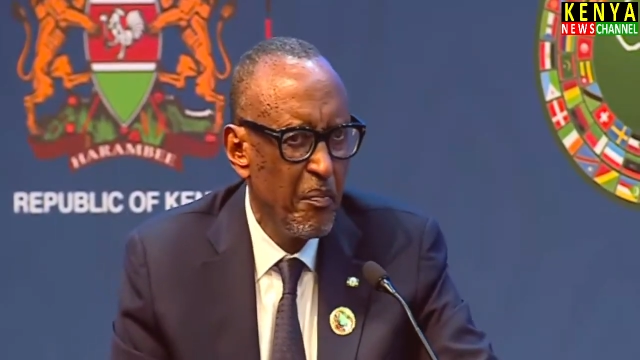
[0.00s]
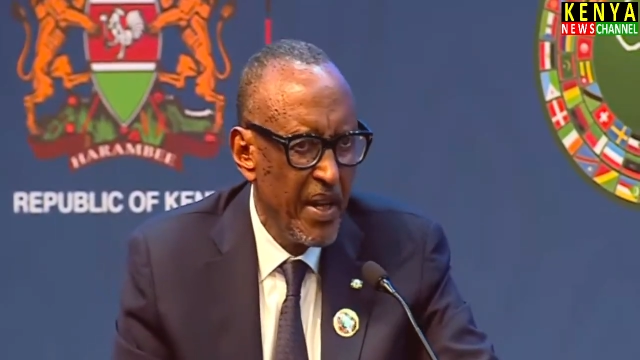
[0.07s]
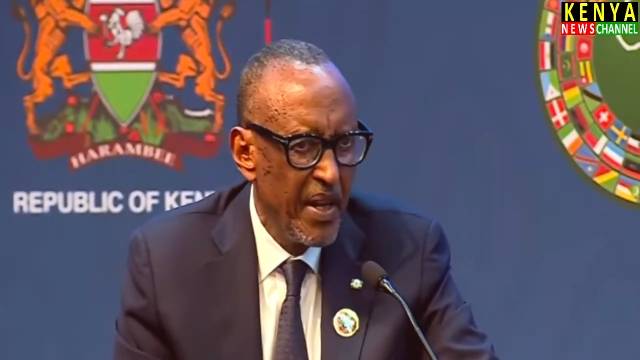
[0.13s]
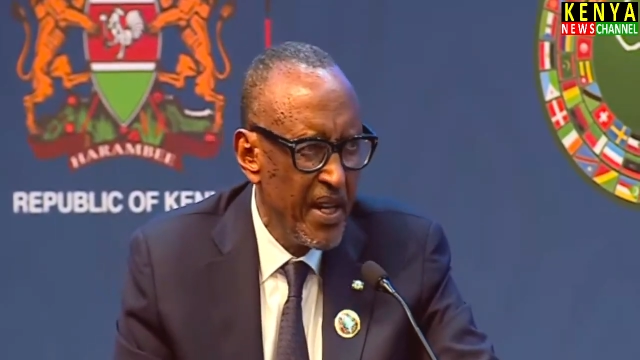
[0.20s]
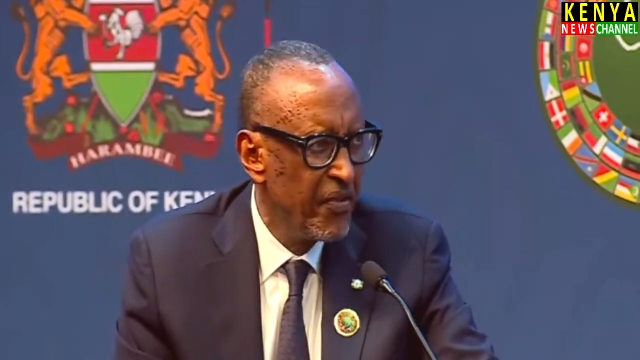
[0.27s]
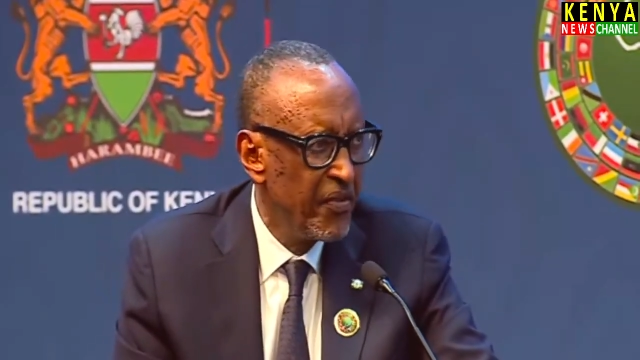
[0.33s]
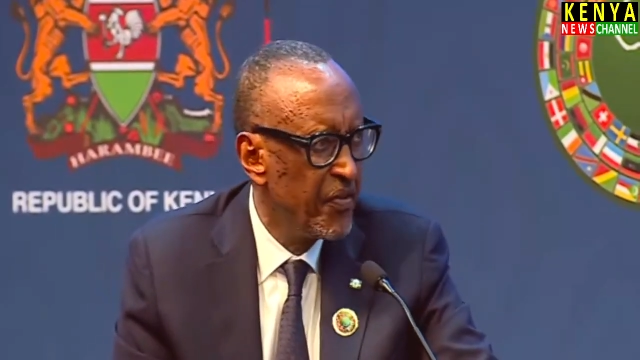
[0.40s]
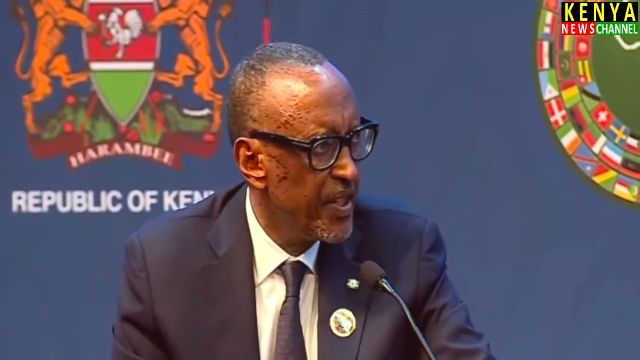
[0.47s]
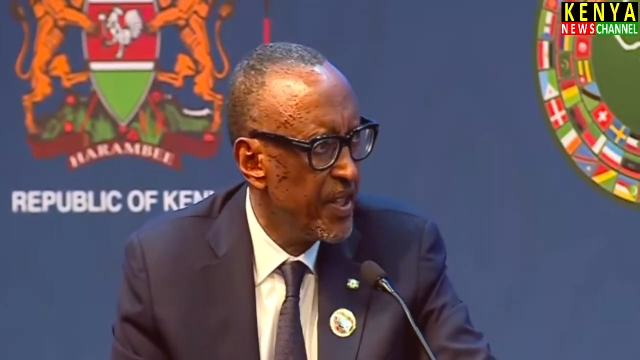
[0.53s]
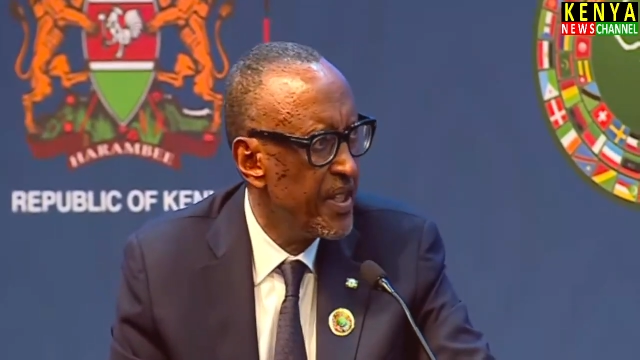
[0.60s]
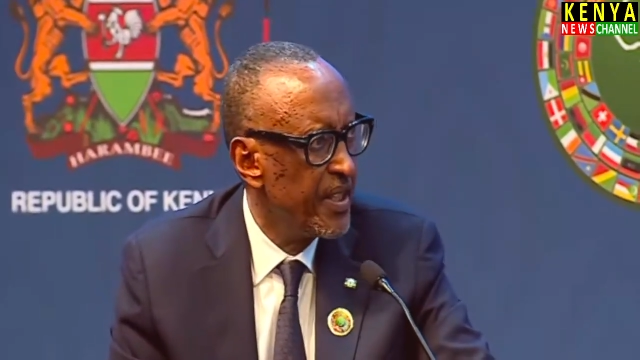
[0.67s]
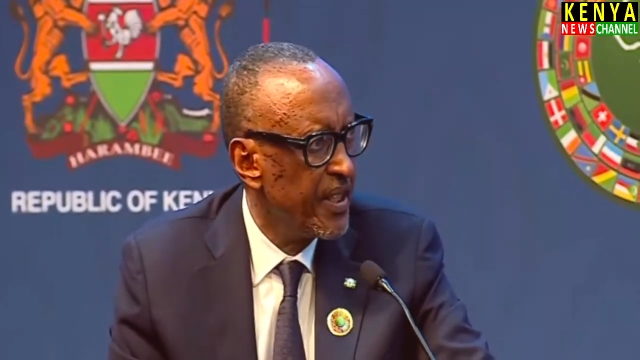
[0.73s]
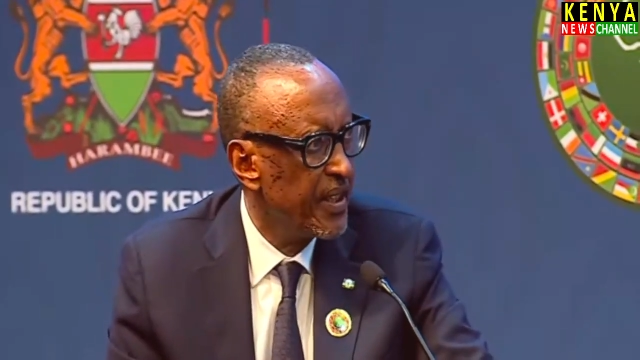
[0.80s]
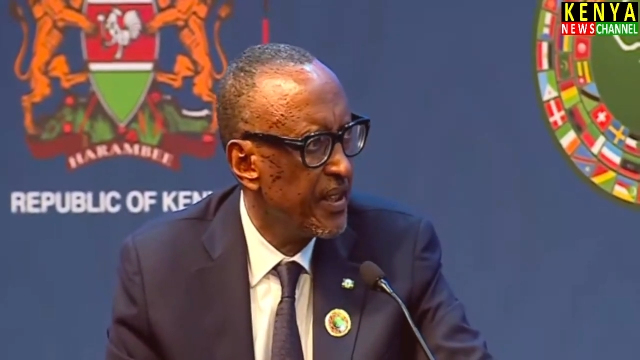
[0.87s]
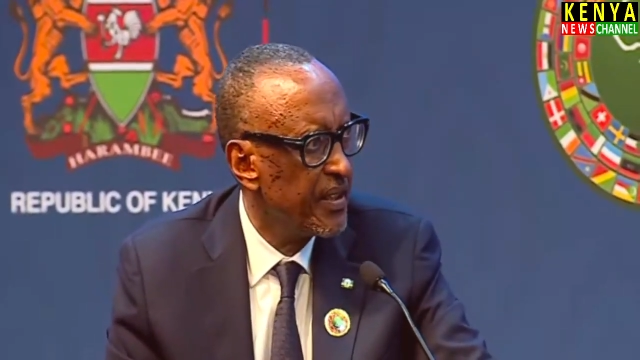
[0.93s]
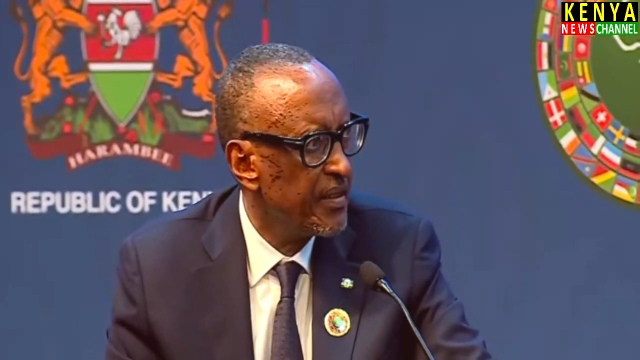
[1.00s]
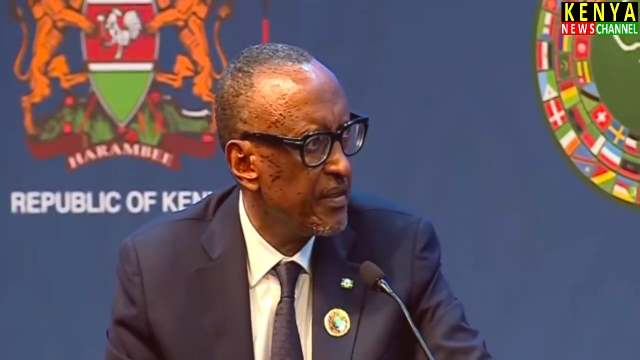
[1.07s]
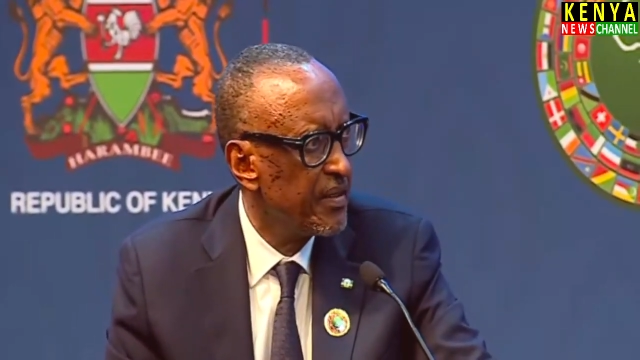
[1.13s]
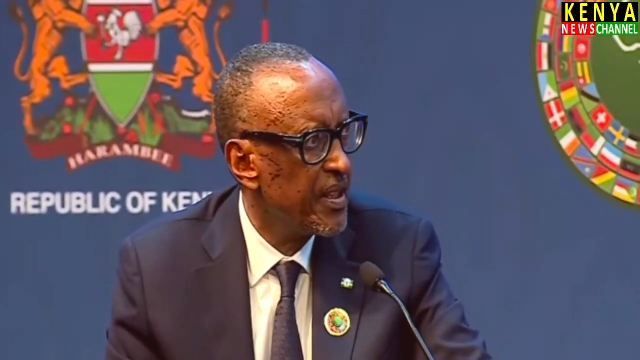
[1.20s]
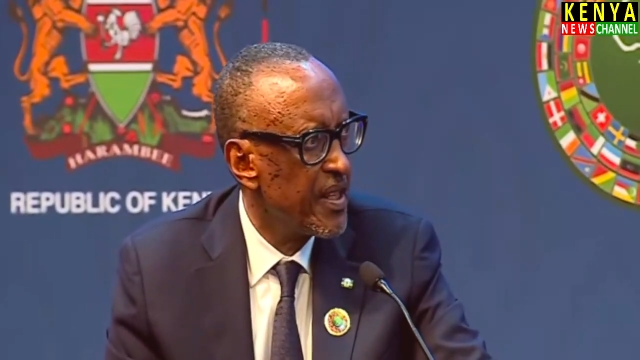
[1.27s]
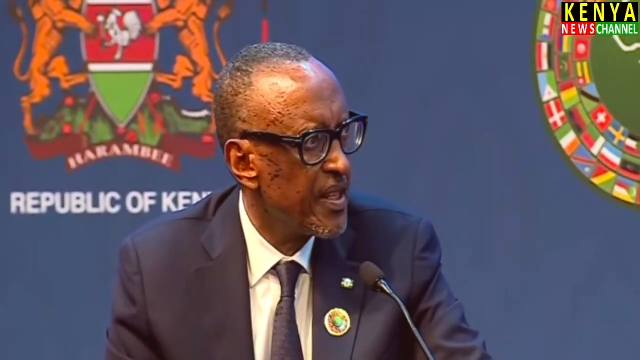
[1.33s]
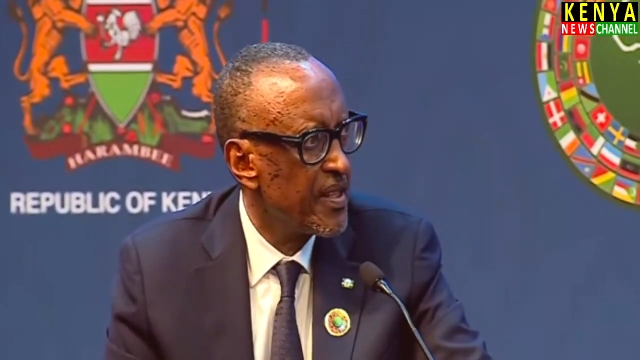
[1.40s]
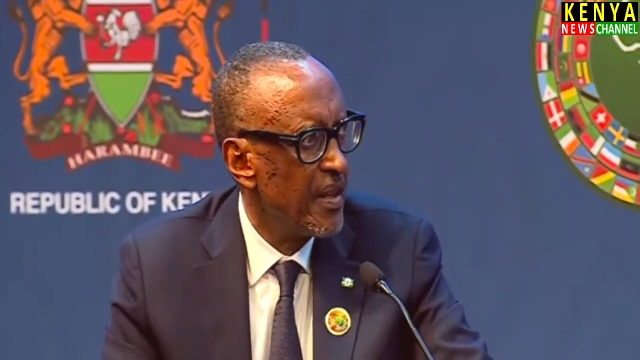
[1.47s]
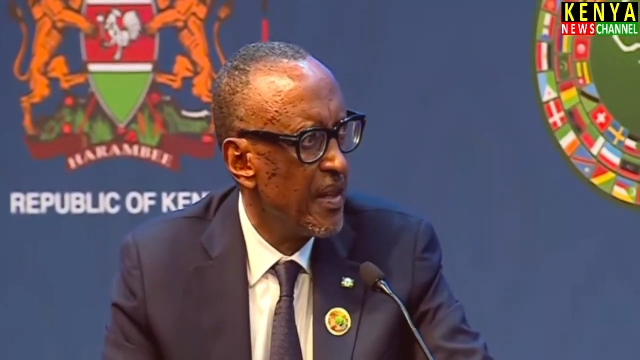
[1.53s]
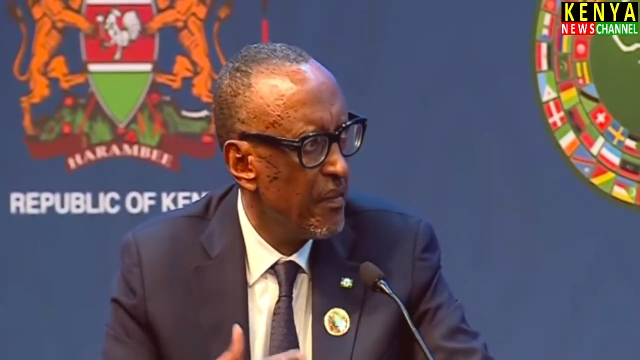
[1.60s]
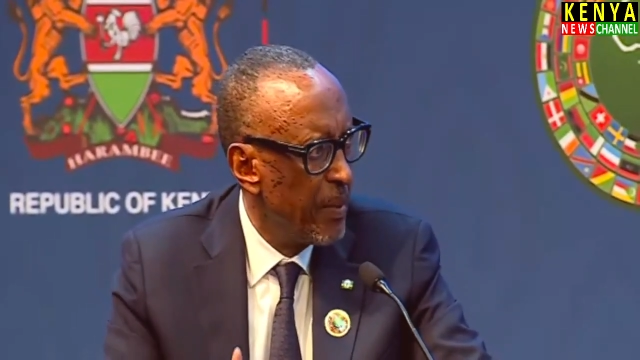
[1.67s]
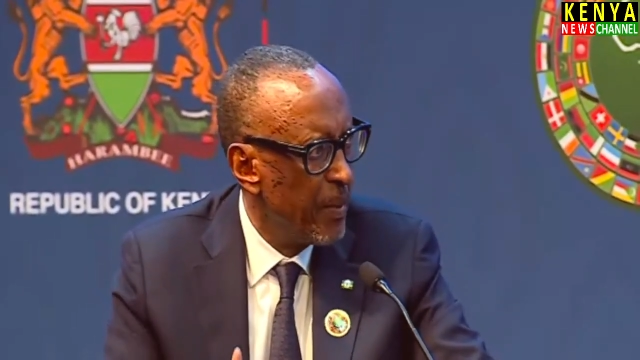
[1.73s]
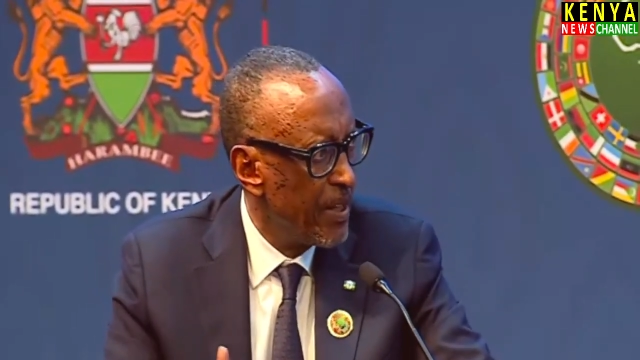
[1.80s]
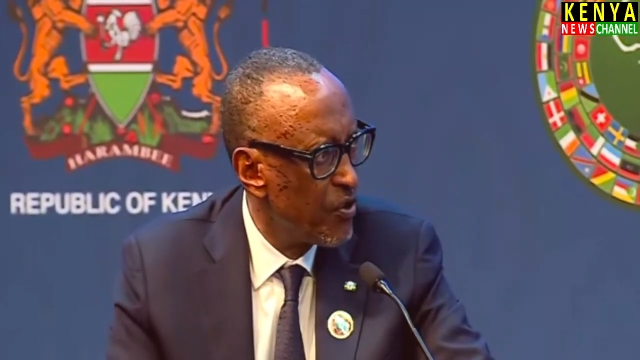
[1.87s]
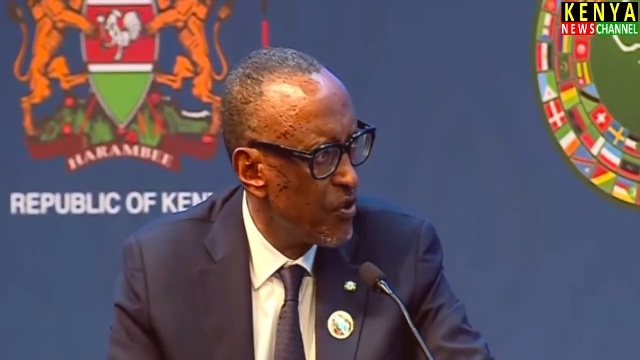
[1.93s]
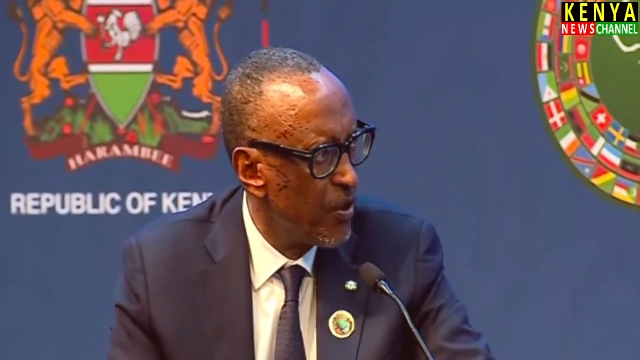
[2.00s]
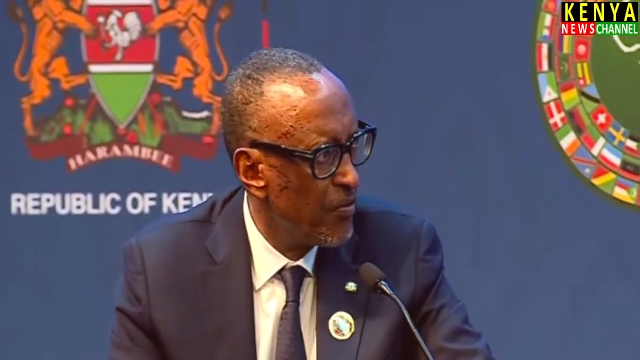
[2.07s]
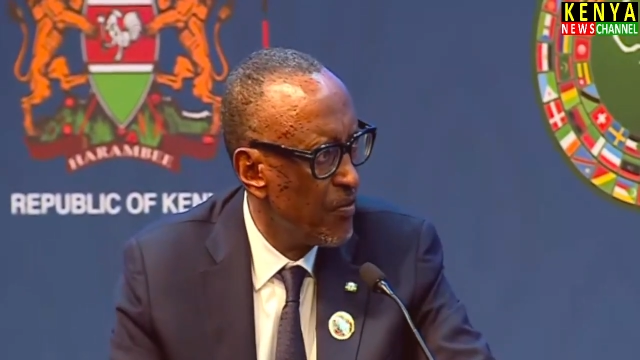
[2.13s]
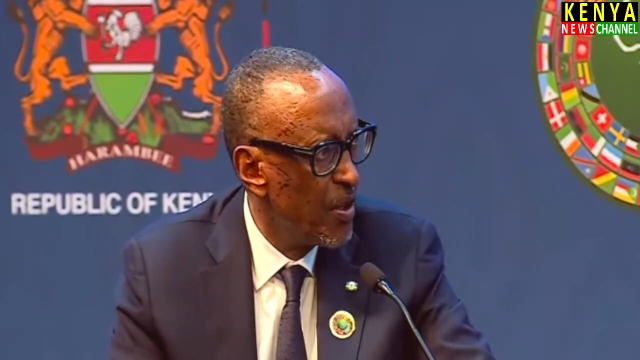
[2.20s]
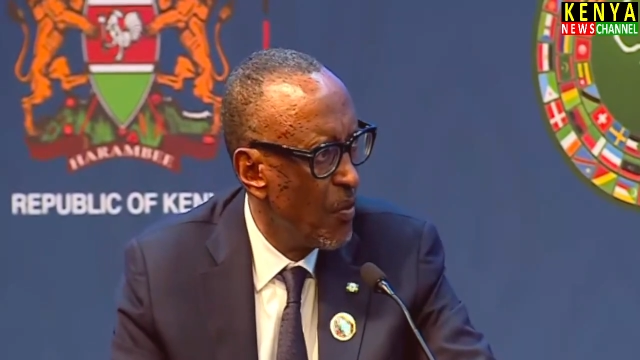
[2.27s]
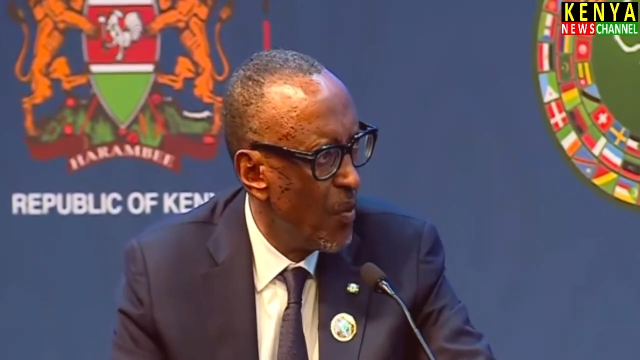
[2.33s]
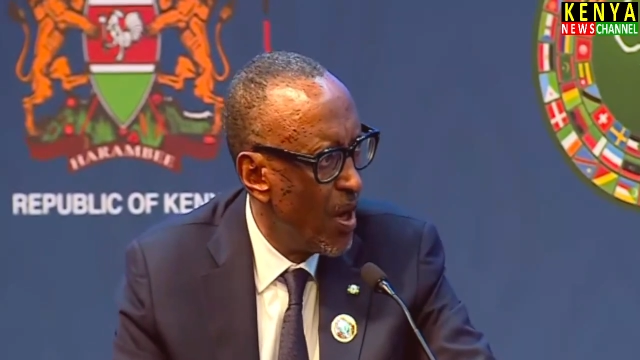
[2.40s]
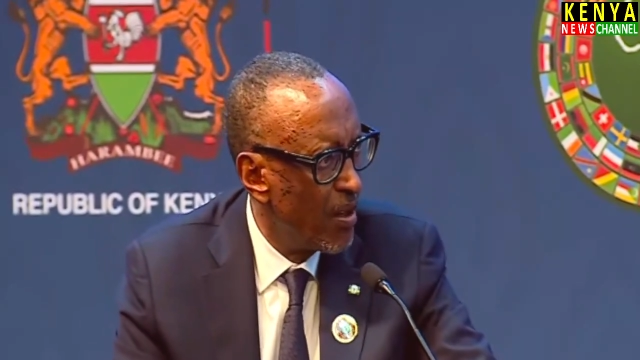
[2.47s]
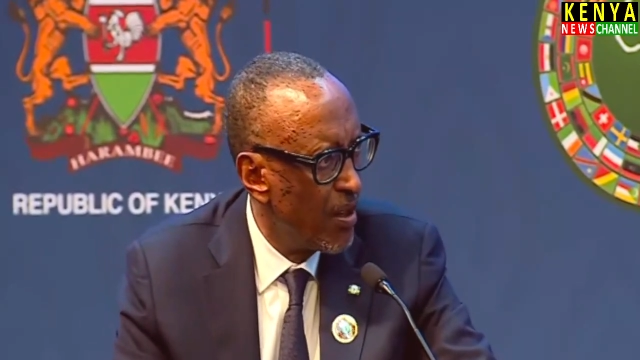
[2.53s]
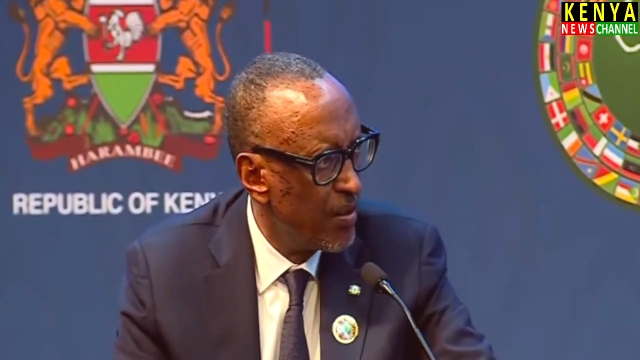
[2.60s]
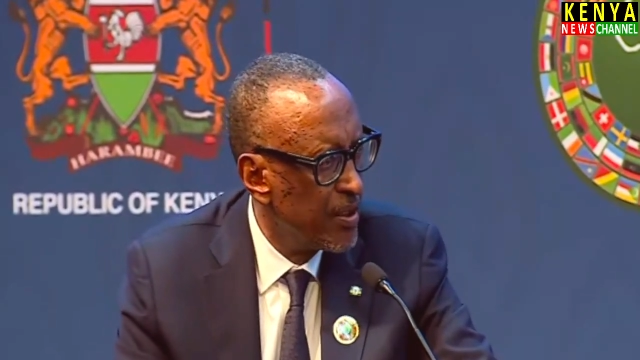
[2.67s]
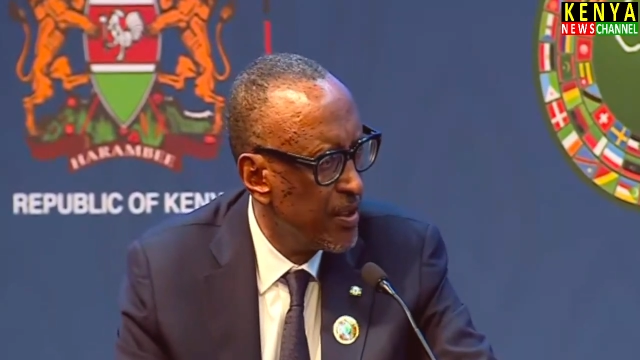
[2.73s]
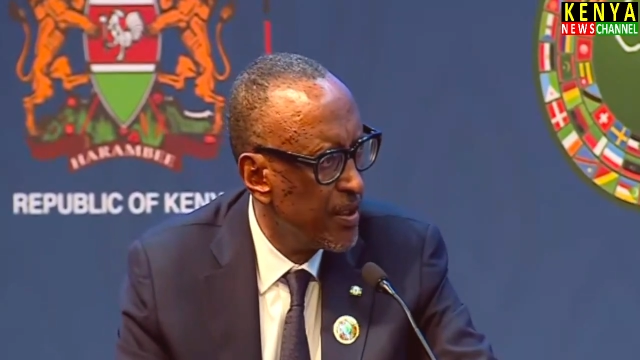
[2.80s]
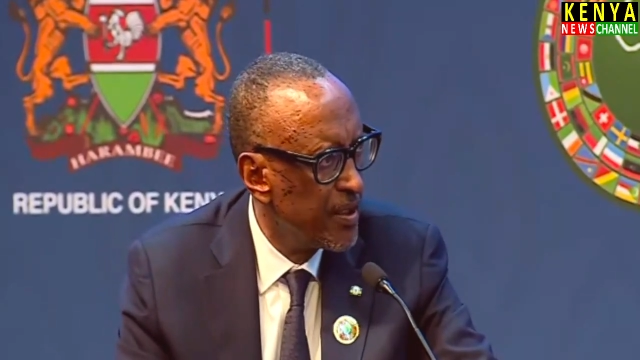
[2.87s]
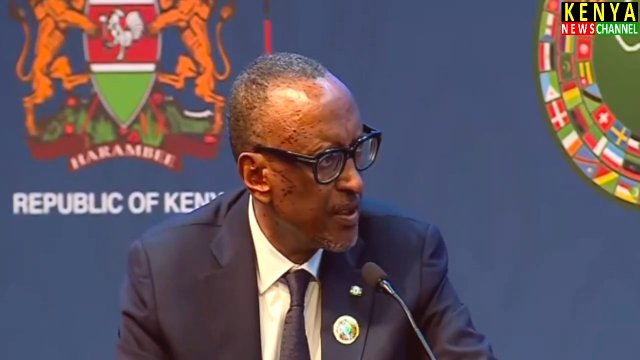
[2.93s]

benefiting some parts of the world,